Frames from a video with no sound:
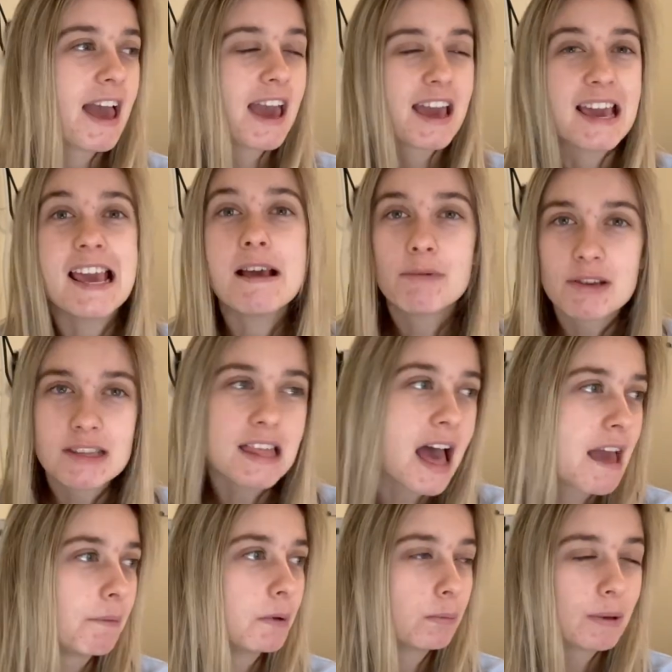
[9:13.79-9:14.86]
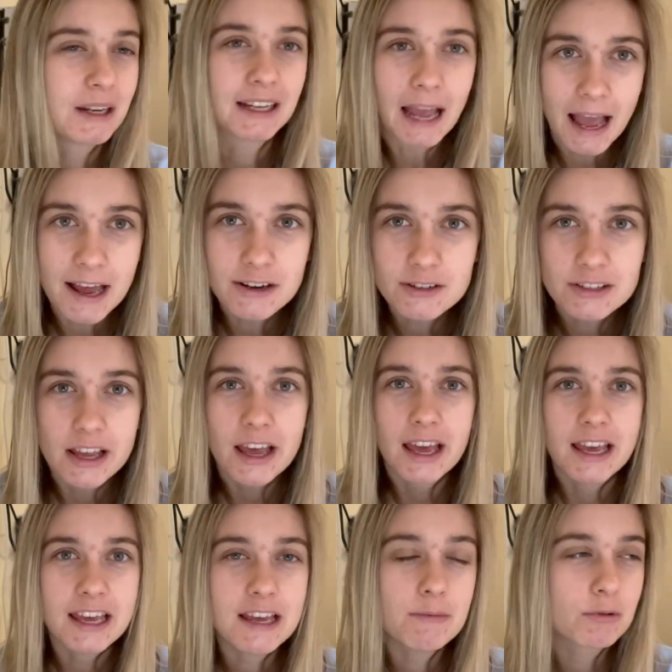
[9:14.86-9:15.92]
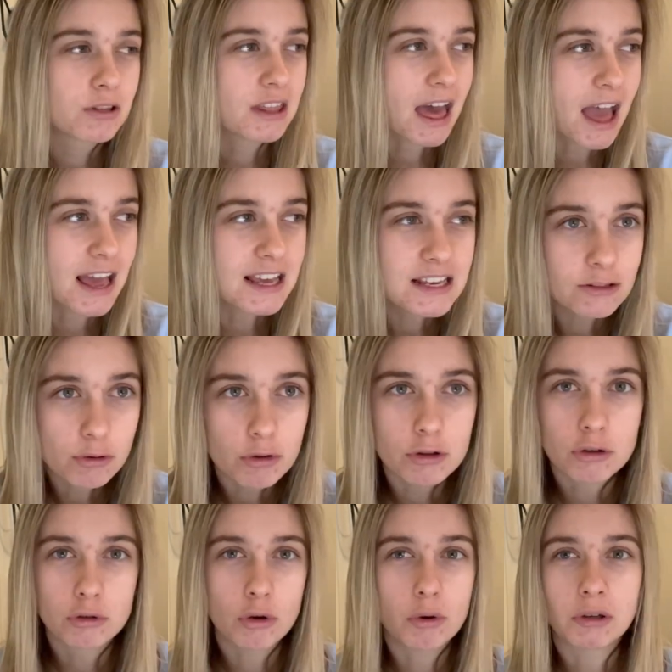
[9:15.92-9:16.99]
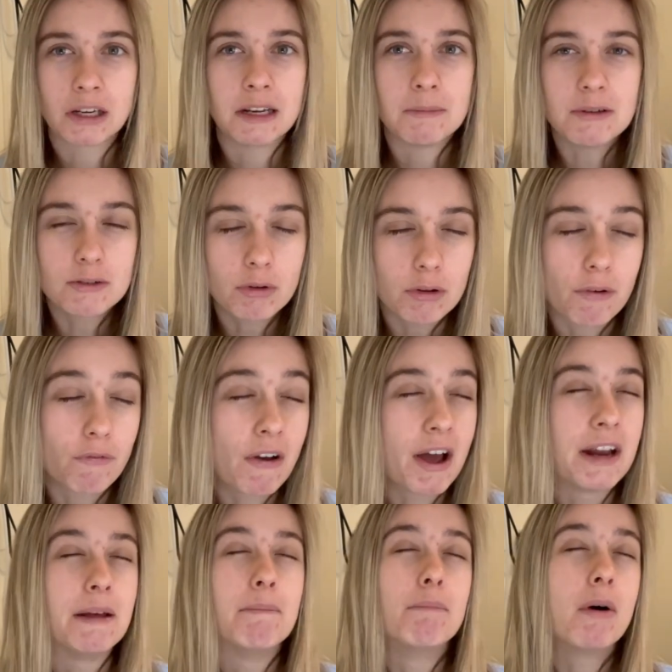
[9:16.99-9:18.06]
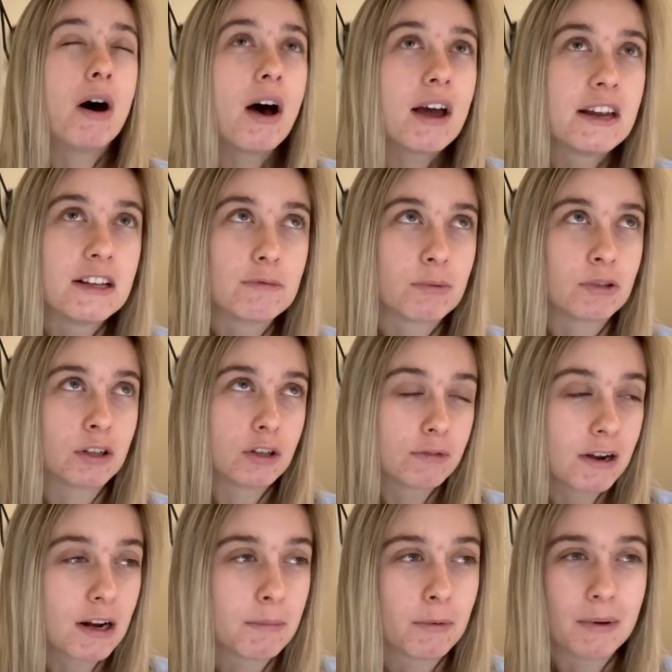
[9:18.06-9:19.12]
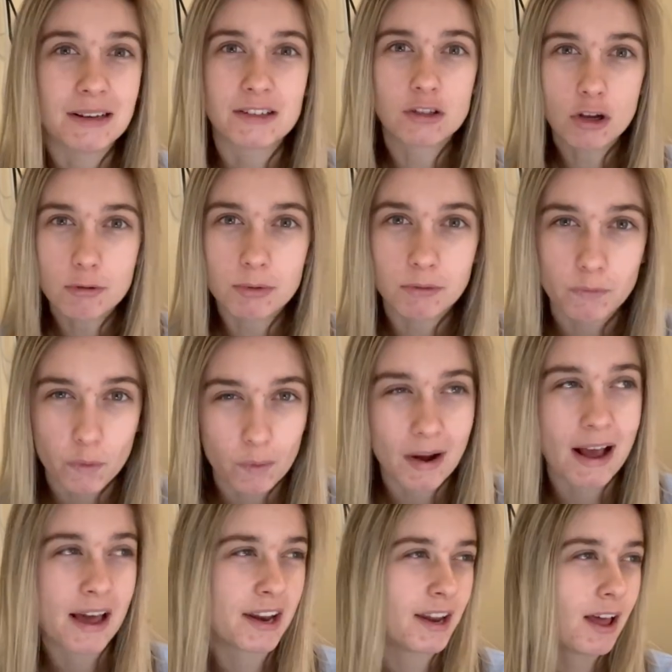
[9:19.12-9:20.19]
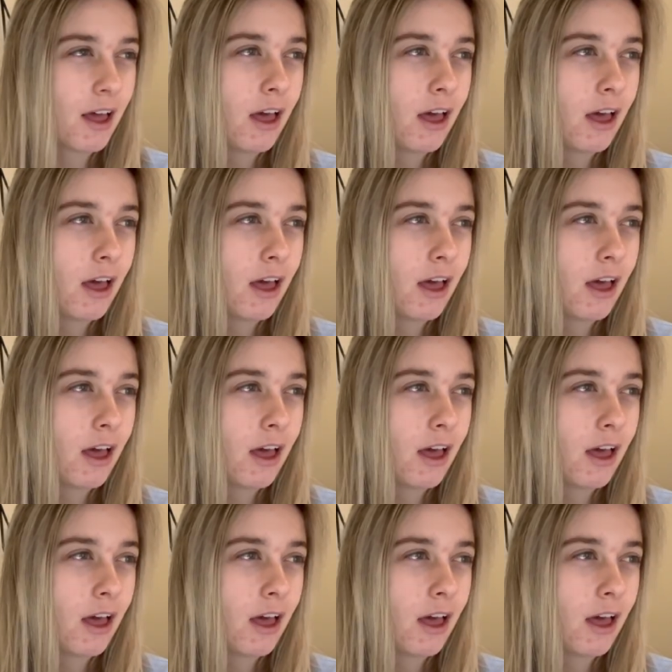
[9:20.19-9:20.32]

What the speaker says: He was there, he was winning headers. He was there, he's got the dog in him, he's got the fight in him. Martinez was incredible, and so was Varane.